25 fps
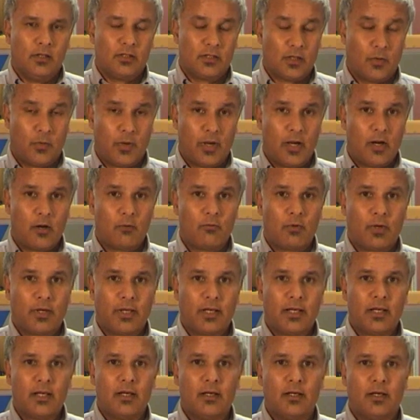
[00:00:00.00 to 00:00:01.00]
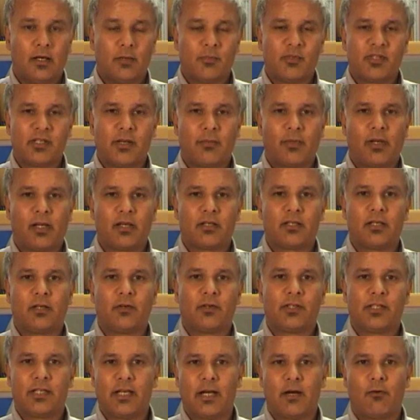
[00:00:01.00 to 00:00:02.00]
So we are running seminars
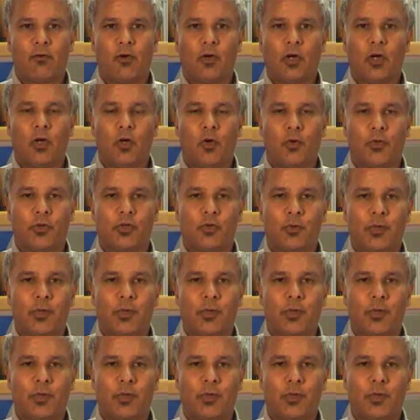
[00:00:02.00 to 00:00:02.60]
here in Tauranga on